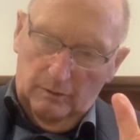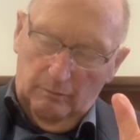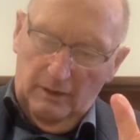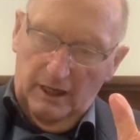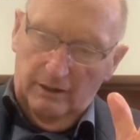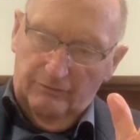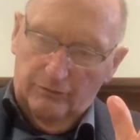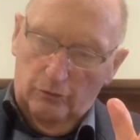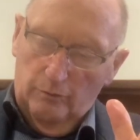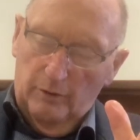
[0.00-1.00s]
many of
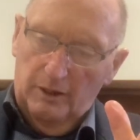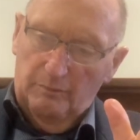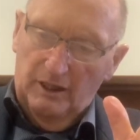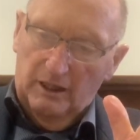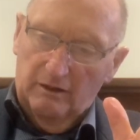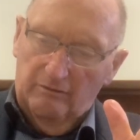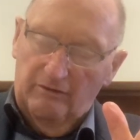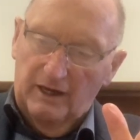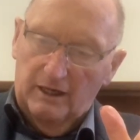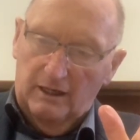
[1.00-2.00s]
whom had been
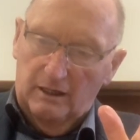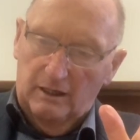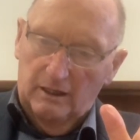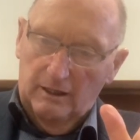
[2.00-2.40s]
converted